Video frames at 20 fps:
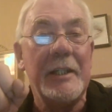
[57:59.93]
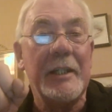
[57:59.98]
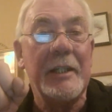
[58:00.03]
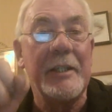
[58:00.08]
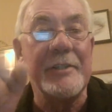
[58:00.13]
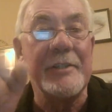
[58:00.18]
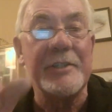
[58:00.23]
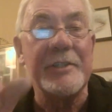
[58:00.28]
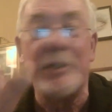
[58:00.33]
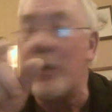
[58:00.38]

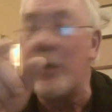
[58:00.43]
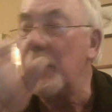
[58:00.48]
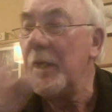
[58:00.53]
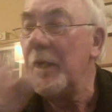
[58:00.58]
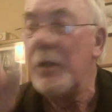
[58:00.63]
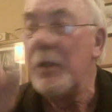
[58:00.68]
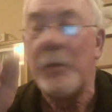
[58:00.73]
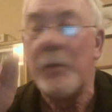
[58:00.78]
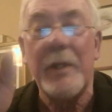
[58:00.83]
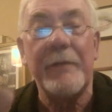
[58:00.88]
Because,
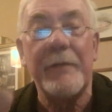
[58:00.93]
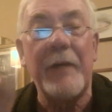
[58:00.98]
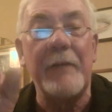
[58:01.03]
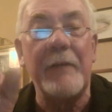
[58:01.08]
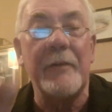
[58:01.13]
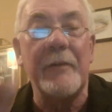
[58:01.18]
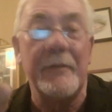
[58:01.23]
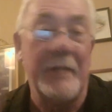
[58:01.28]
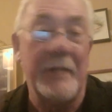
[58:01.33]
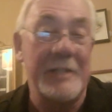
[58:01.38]
with
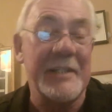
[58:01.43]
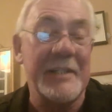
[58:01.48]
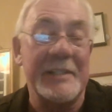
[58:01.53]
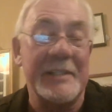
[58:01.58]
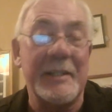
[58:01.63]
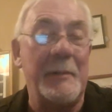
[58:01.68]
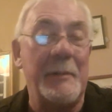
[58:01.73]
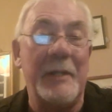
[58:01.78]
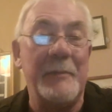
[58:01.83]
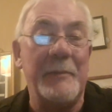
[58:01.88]
a as I
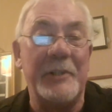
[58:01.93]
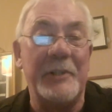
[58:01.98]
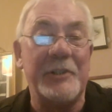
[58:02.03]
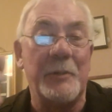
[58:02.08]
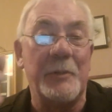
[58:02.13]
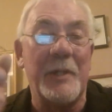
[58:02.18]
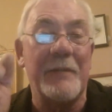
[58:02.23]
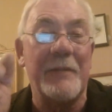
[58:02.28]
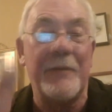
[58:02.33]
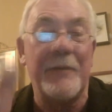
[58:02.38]
said, mentioned, with a